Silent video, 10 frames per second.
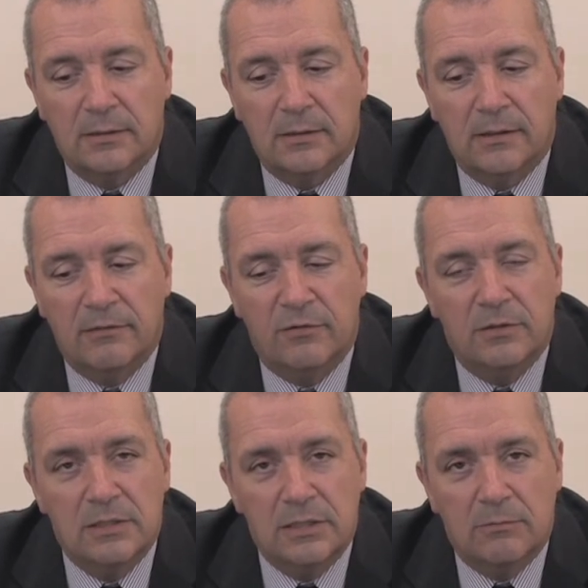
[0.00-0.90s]
and if you
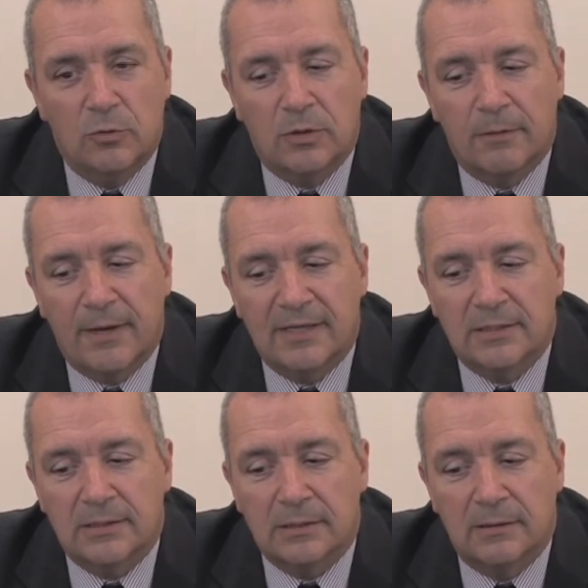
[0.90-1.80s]
need more
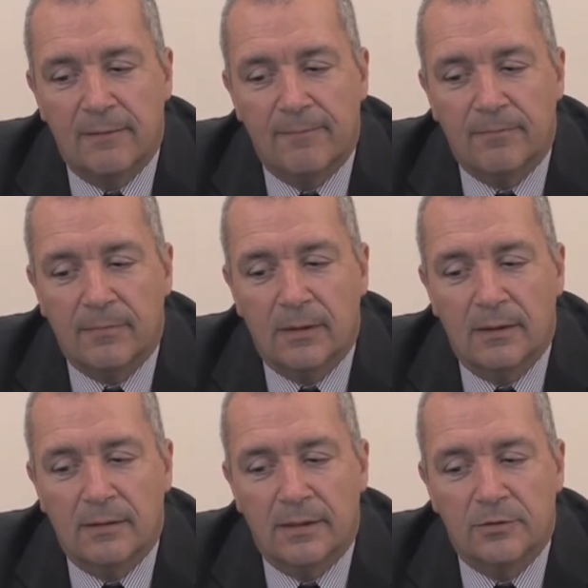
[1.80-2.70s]
capacity,
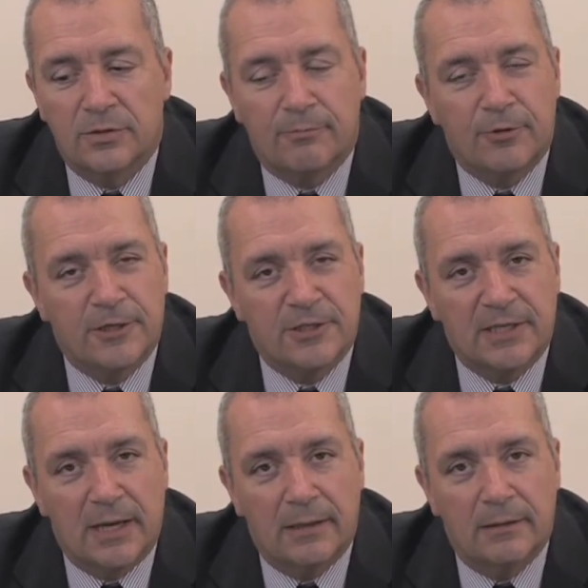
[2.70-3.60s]
then use a British
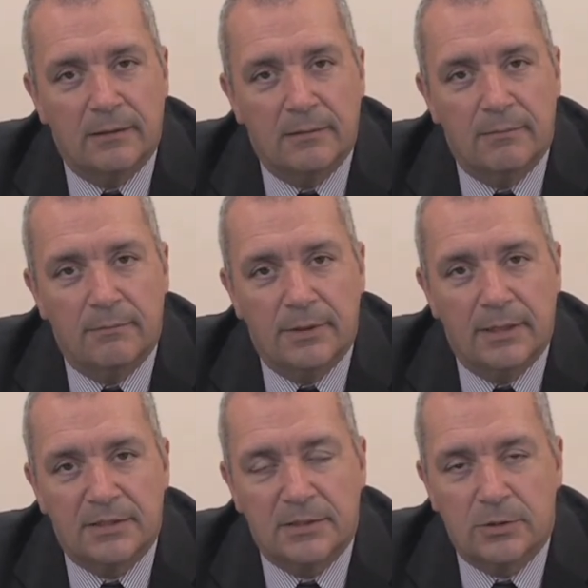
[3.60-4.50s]
Standard
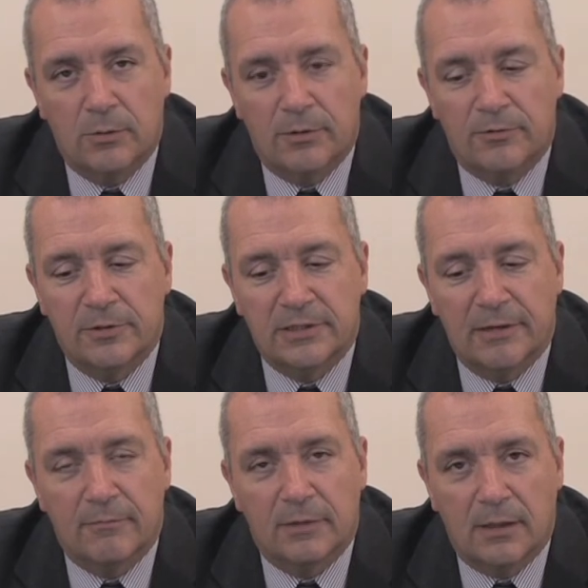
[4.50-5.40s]
BS
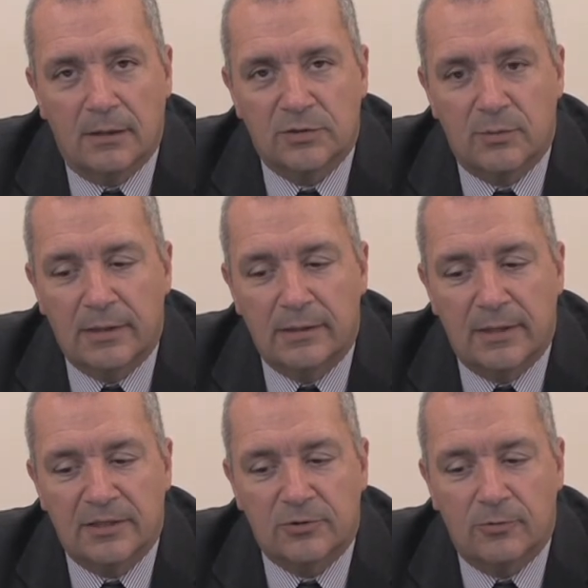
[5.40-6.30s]
2037 Class 1
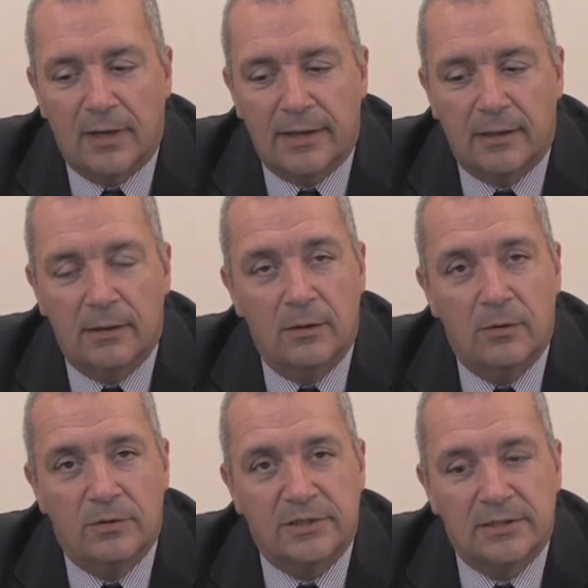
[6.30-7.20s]
industrial ladder,
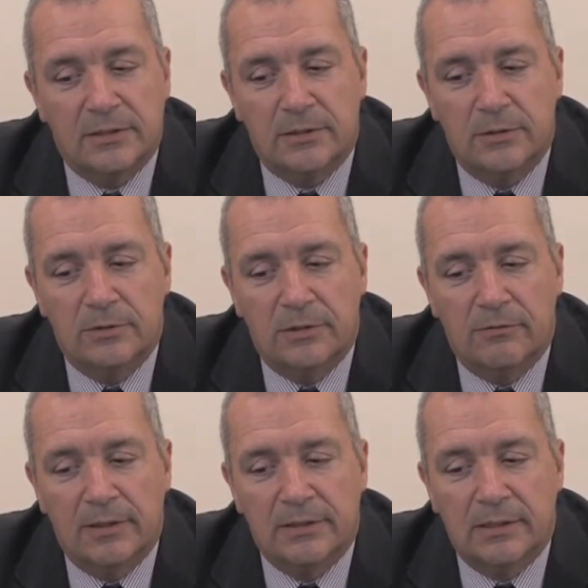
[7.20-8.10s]
which has a duty
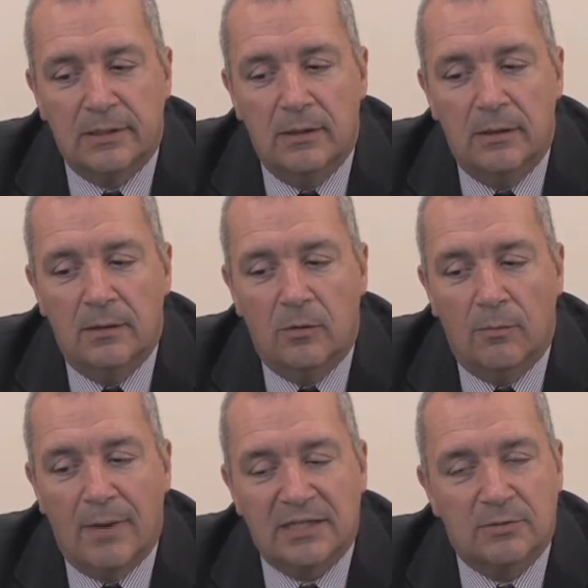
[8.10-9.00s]
rating or
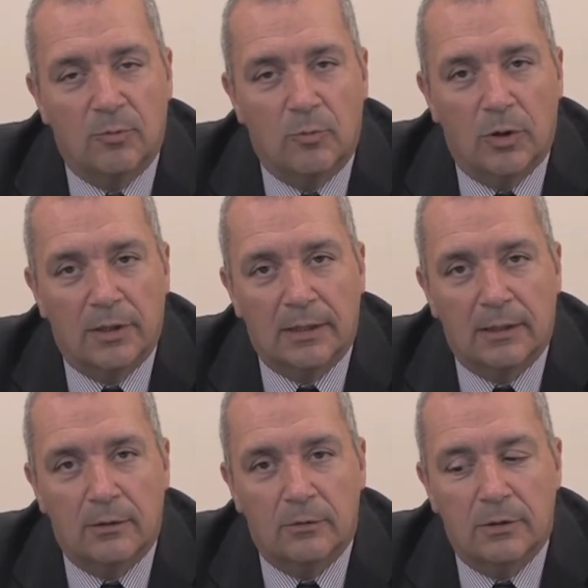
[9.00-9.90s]
maximum working
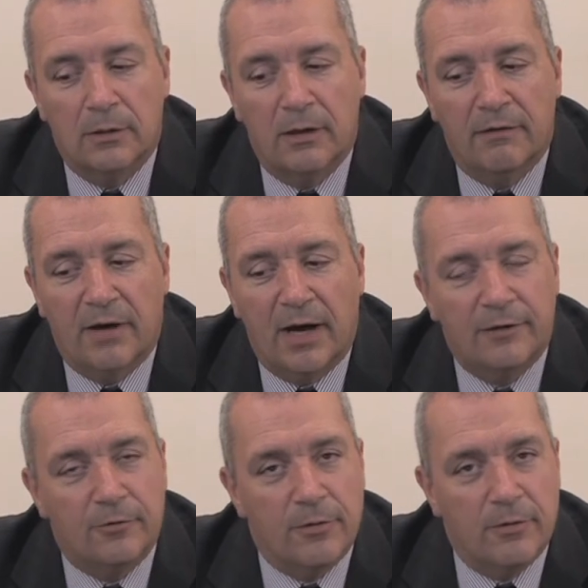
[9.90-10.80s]
load of
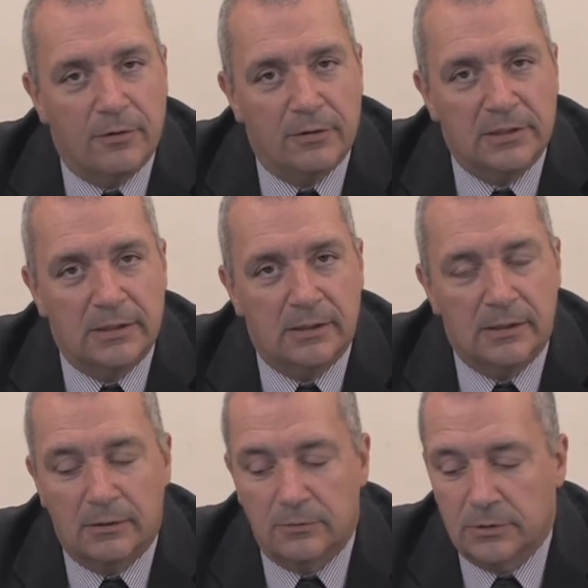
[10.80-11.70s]
130
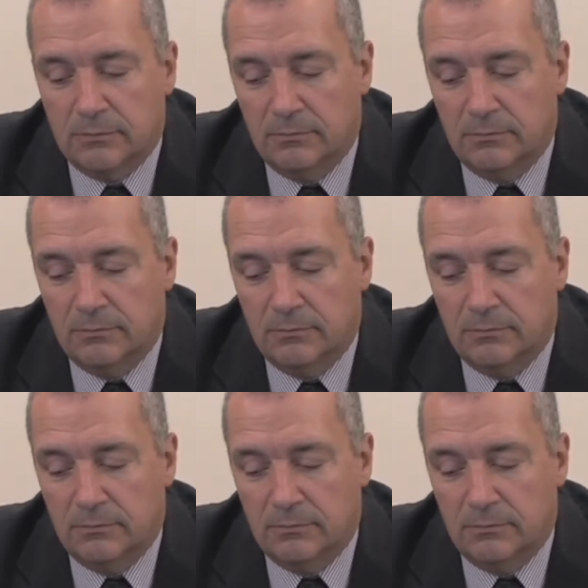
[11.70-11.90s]
kilos.